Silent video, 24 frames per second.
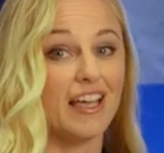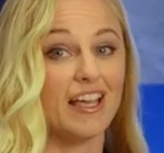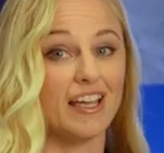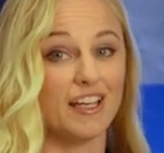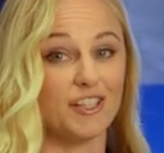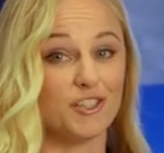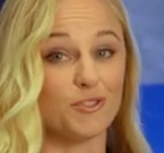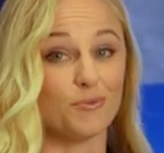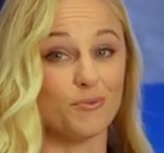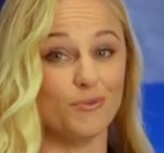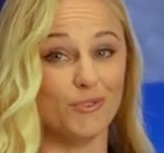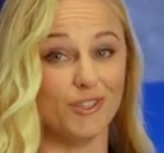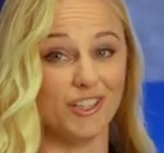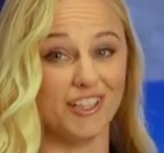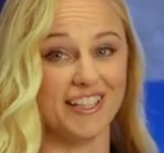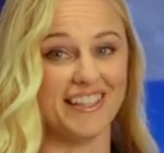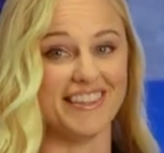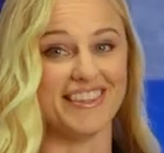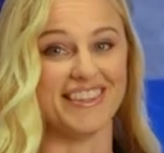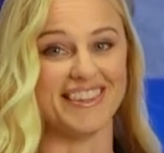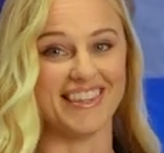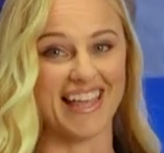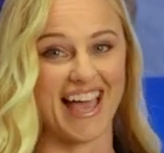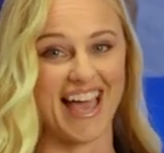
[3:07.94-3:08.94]
It's
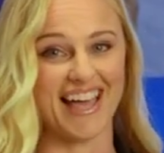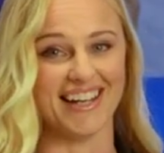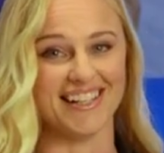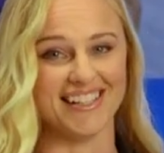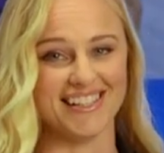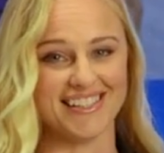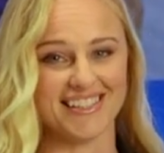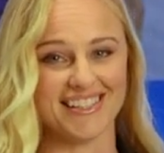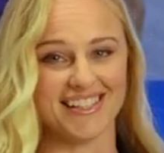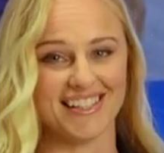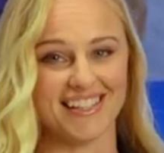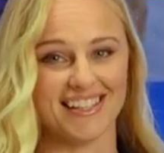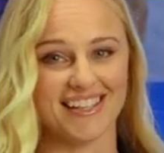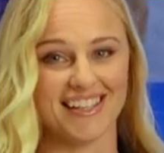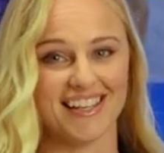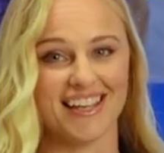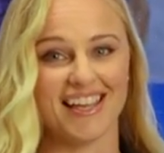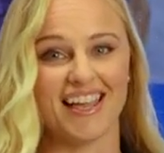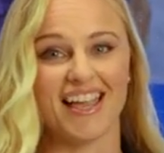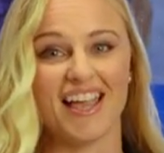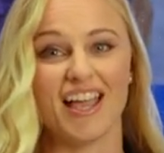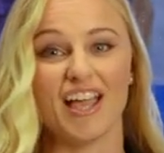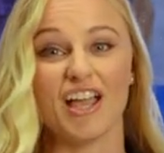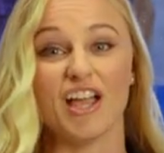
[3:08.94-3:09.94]
really that easy.
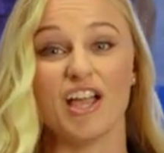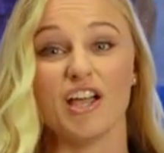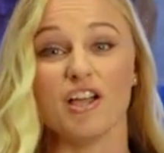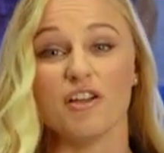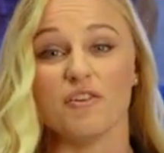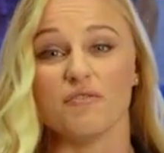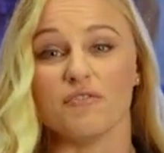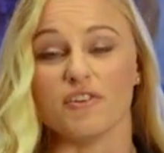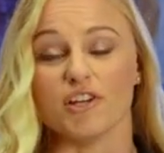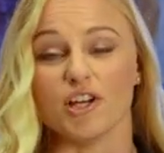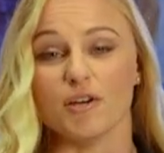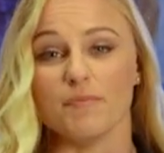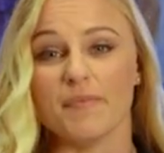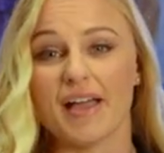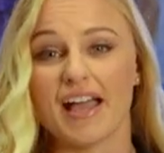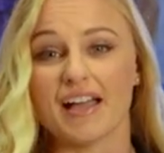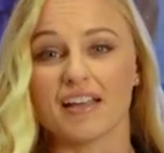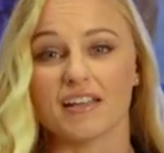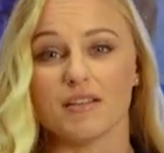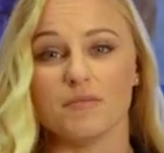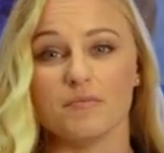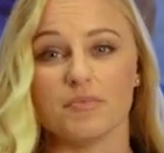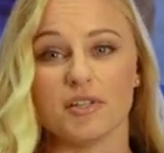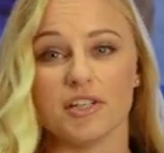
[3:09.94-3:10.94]
For your
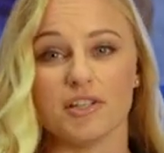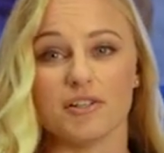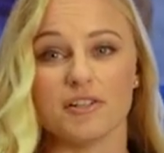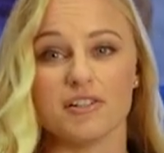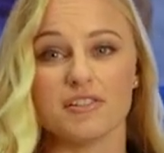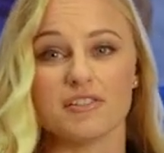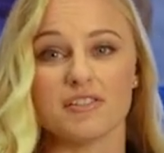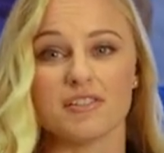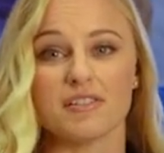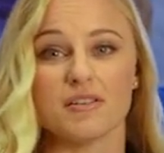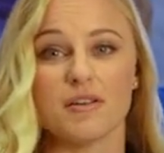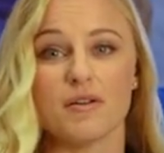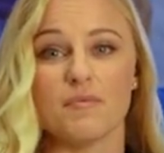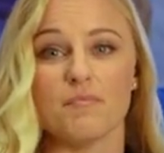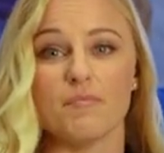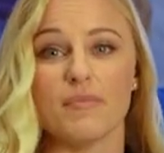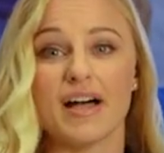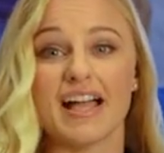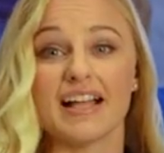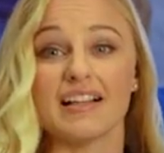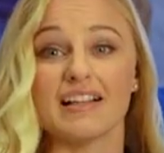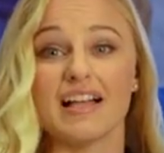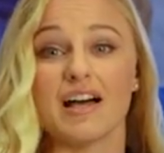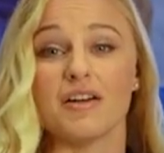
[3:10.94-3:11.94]
Mac computers,
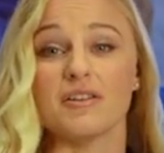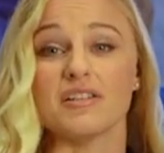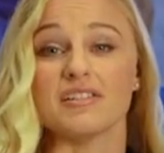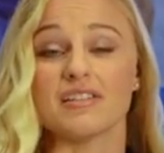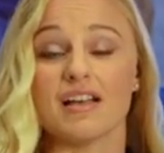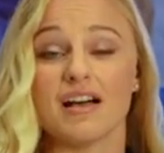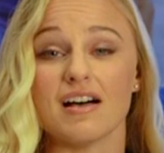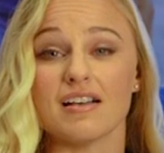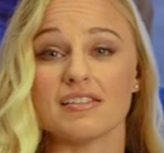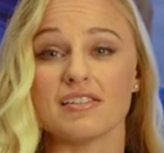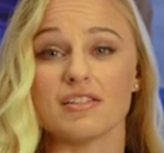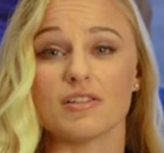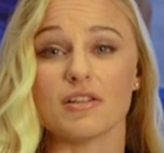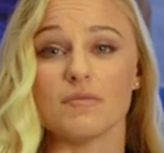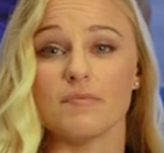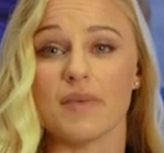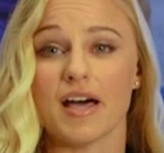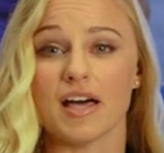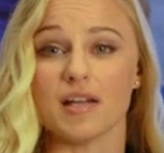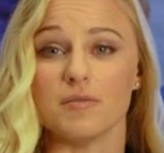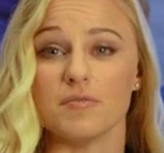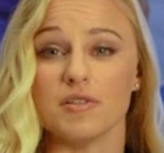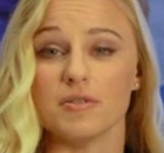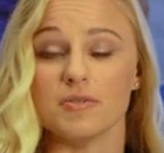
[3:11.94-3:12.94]
MyCloud is also
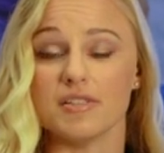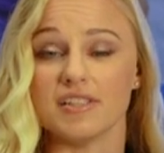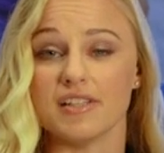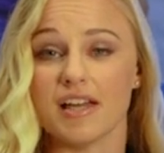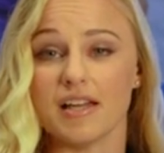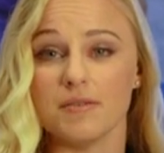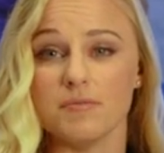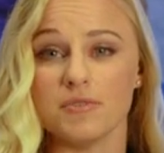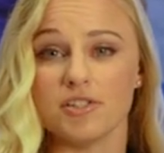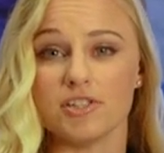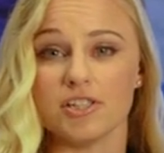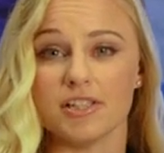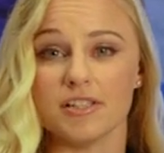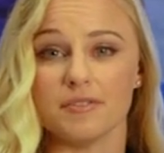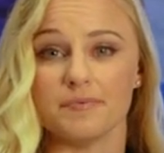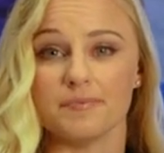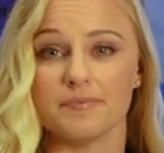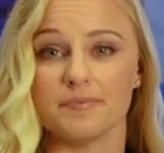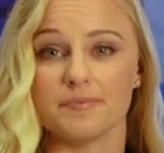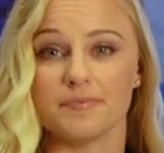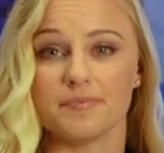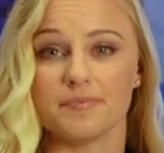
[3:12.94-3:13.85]
compatible with Time Machine.